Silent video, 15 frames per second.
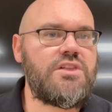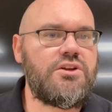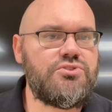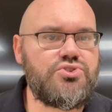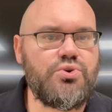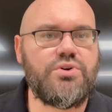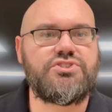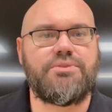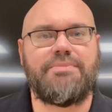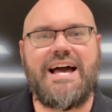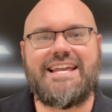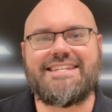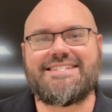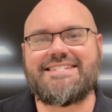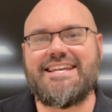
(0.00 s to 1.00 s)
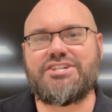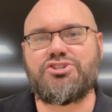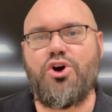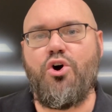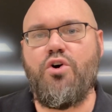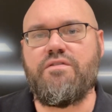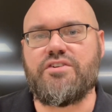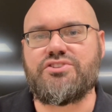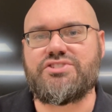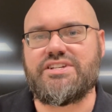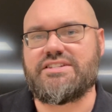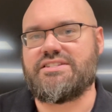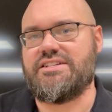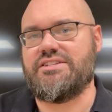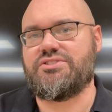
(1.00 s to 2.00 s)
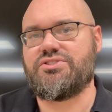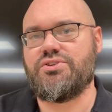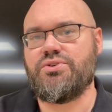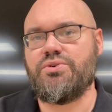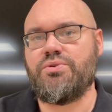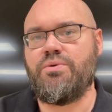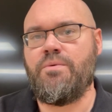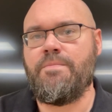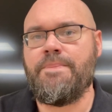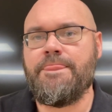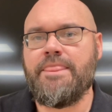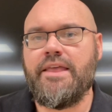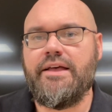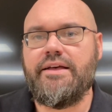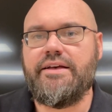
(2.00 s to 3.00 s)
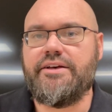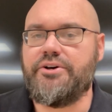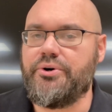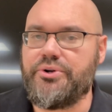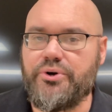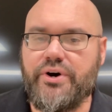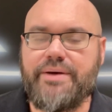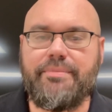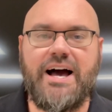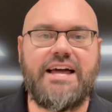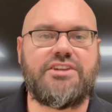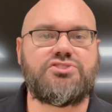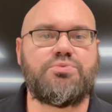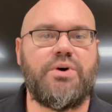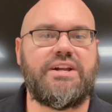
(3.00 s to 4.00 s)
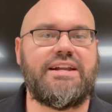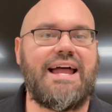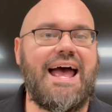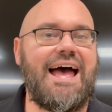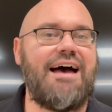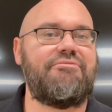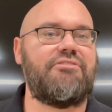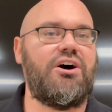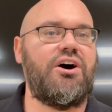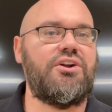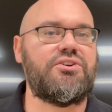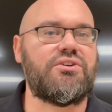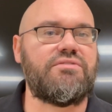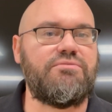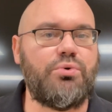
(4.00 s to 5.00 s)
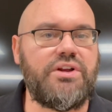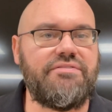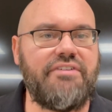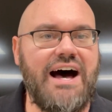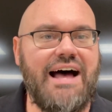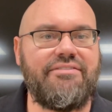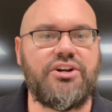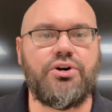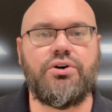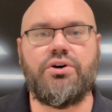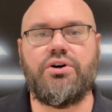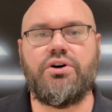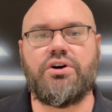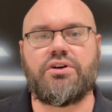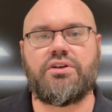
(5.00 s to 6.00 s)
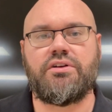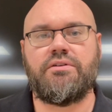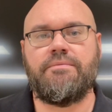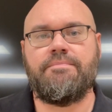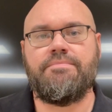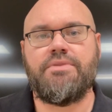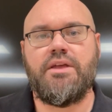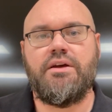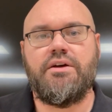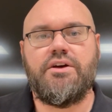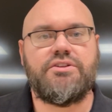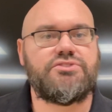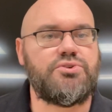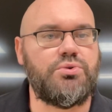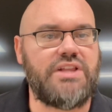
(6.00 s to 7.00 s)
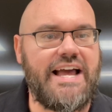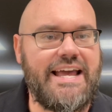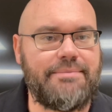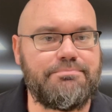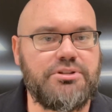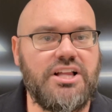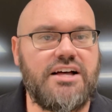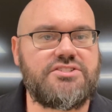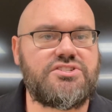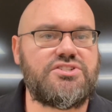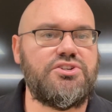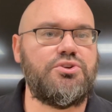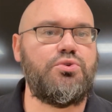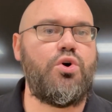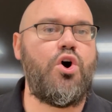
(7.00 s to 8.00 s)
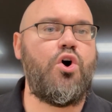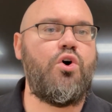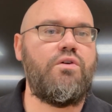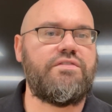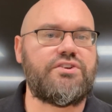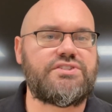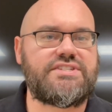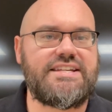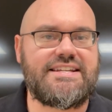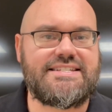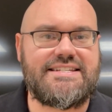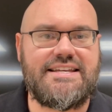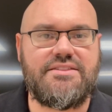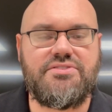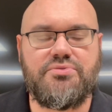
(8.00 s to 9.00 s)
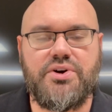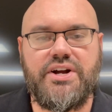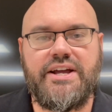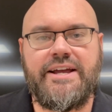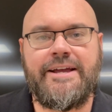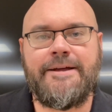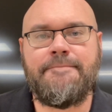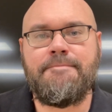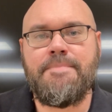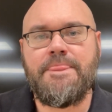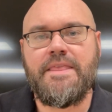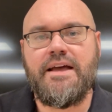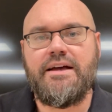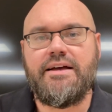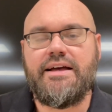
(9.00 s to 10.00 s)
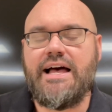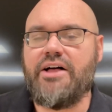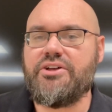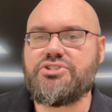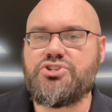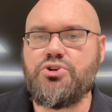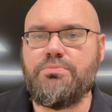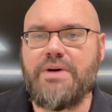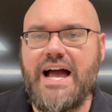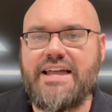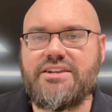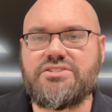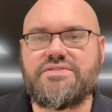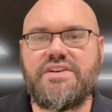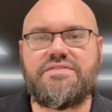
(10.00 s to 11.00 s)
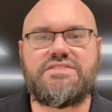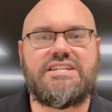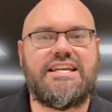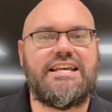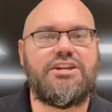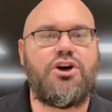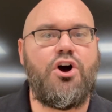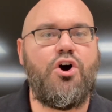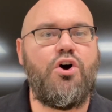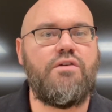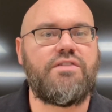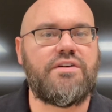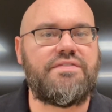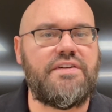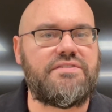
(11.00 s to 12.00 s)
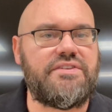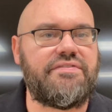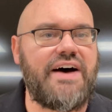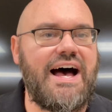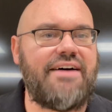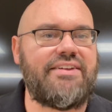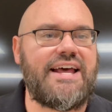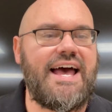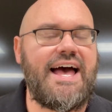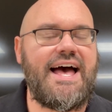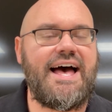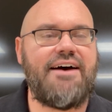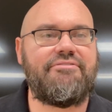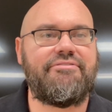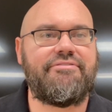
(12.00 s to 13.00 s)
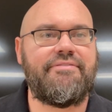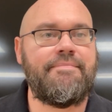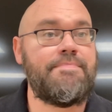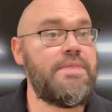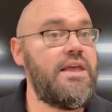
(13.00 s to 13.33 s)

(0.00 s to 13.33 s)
Georgia minus six, over 62. Illinois minus one and a half, under 45 and a hook. Tulane plus two, over 63. LSU minus 15, over 55 and a half.